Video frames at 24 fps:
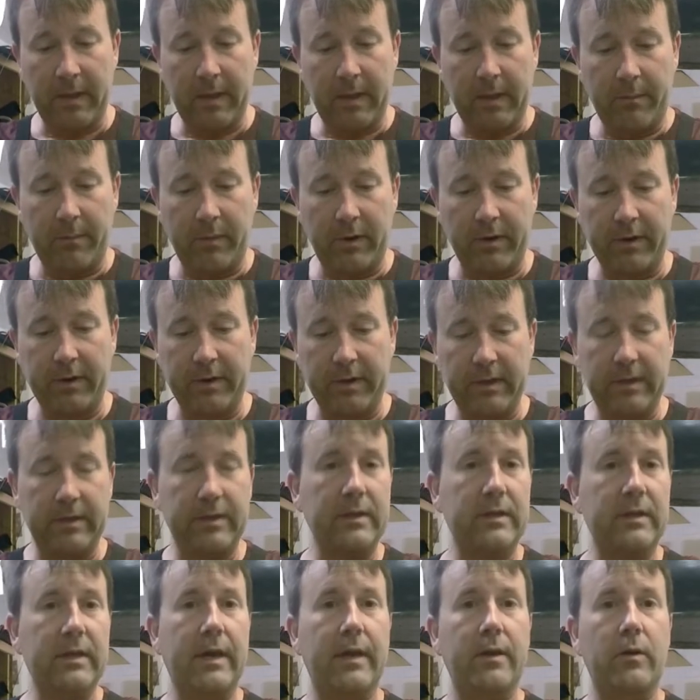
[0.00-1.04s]
But it
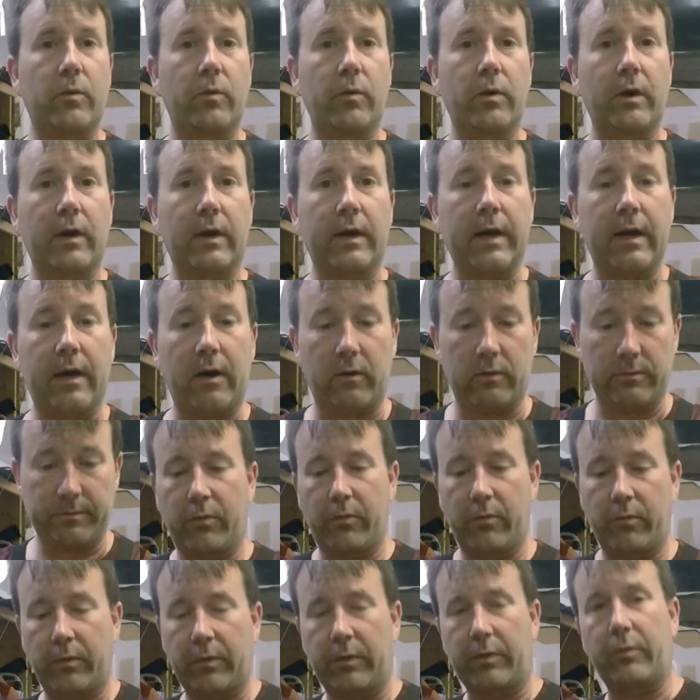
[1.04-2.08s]
did kind of work out
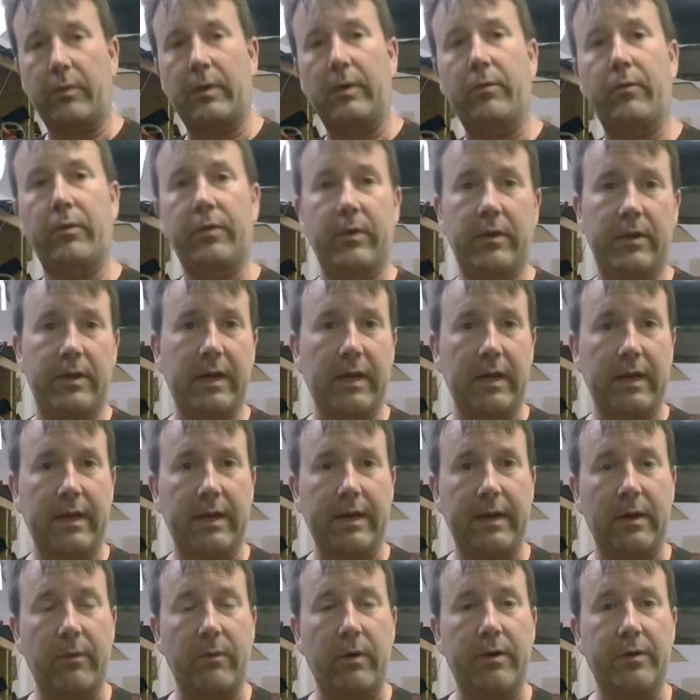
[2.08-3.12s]
with the deck height
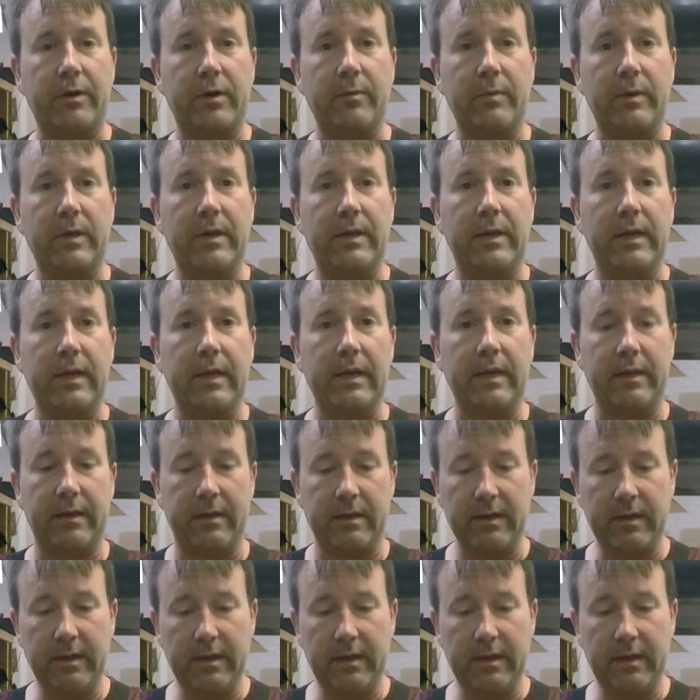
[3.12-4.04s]
I wound up getting in.